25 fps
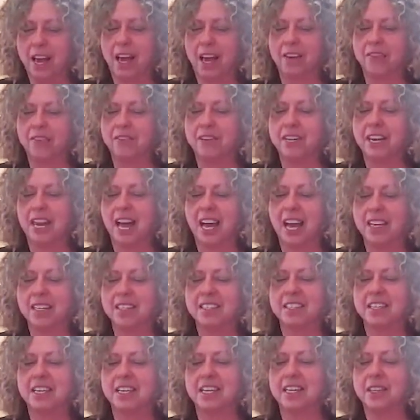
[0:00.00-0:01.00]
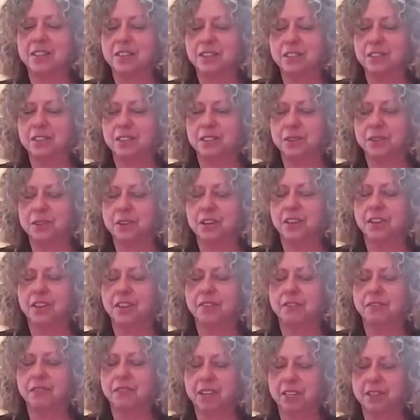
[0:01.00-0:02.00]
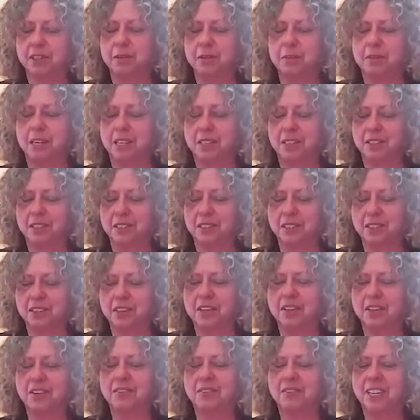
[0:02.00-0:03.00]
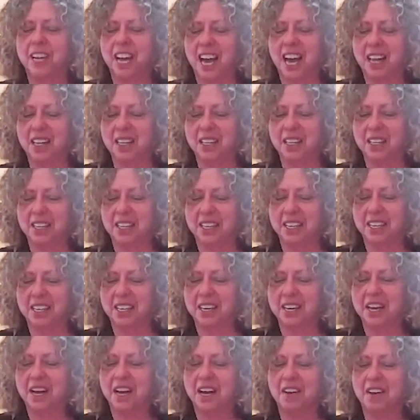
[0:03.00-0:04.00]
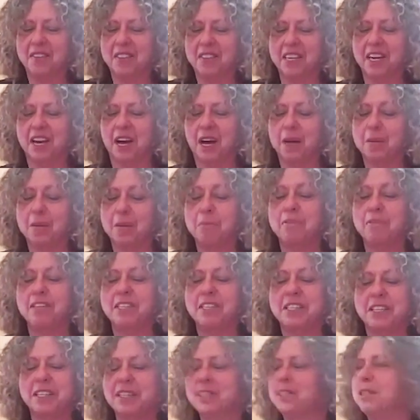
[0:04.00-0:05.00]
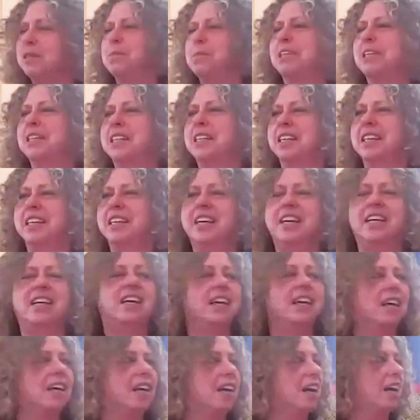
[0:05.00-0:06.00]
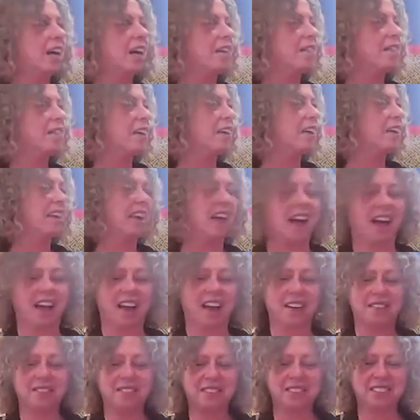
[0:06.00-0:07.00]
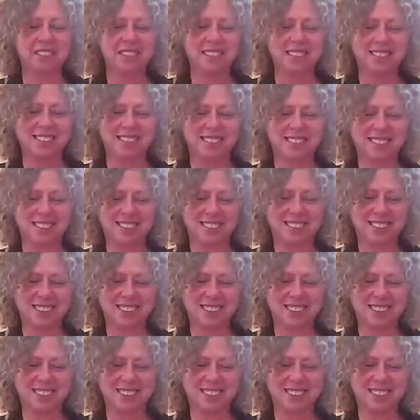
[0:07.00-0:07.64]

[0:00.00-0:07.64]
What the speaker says: and relax into the fundamental reality of the unpredictability of our lives.